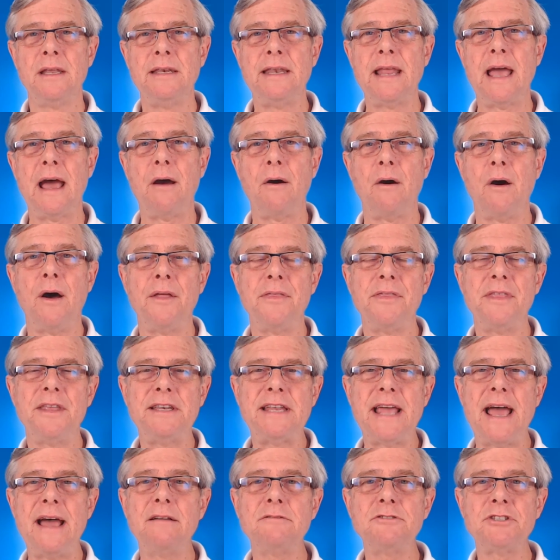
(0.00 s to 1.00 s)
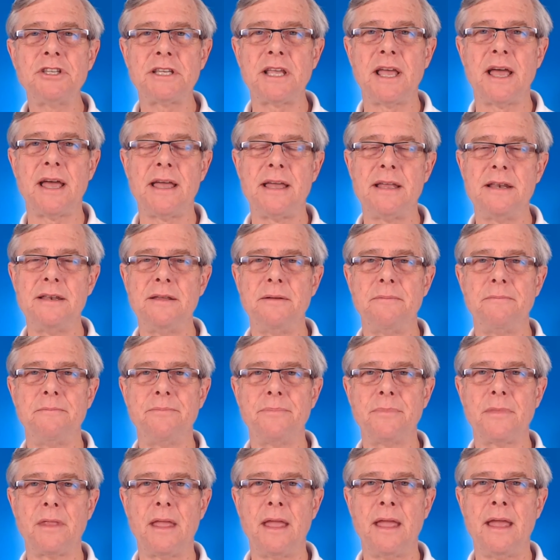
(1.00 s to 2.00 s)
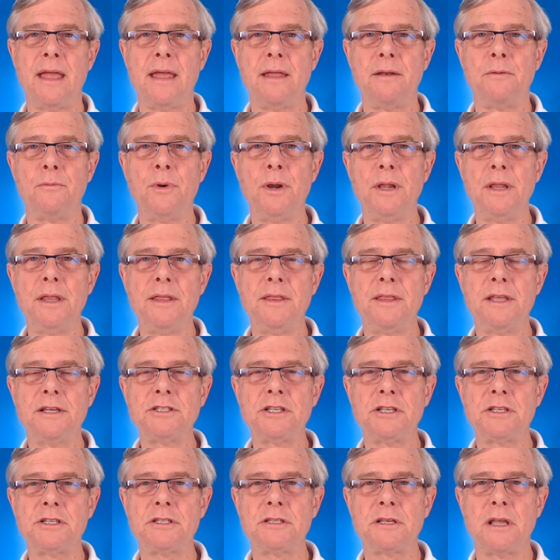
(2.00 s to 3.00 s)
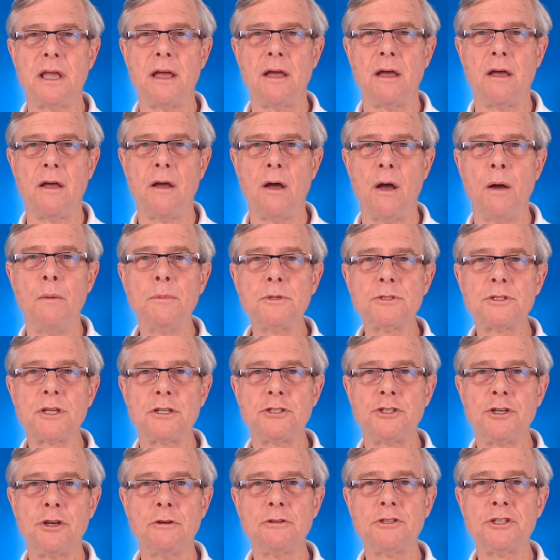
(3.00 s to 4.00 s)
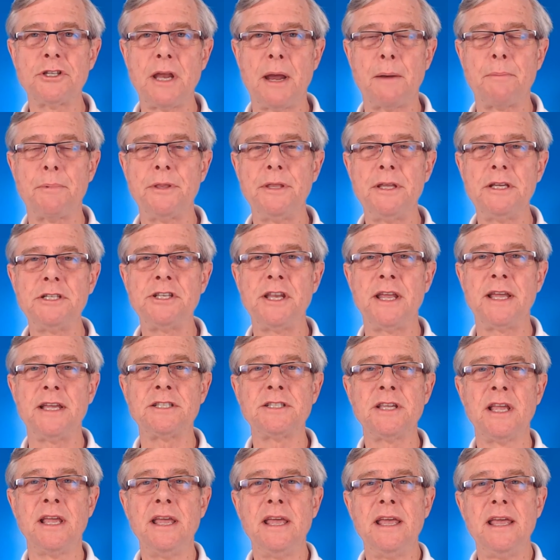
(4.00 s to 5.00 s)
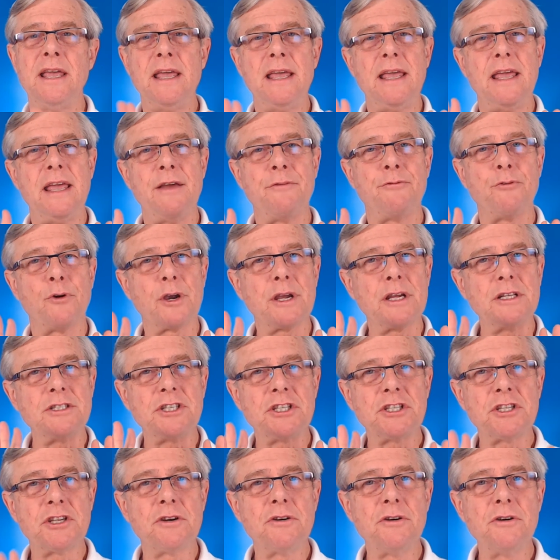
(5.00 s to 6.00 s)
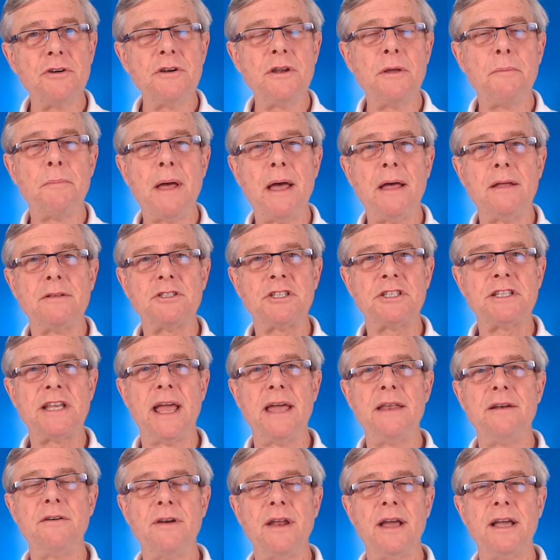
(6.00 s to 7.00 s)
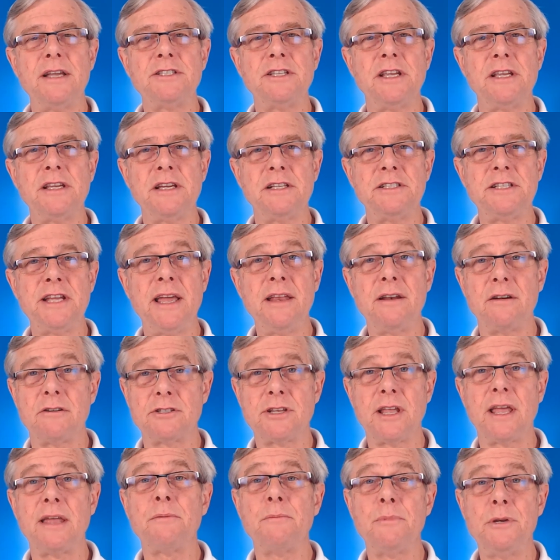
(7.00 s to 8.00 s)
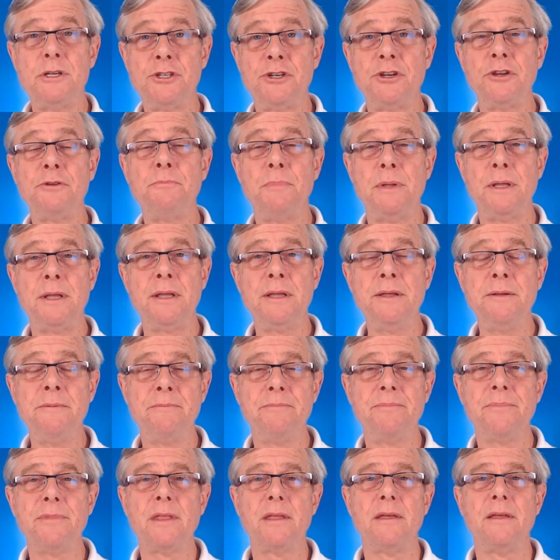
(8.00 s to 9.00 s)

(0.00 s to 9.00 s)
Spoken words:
Now, on the downside, and really this is almost a showstopper these days, if we're concerned about standardizing containers, and we should be,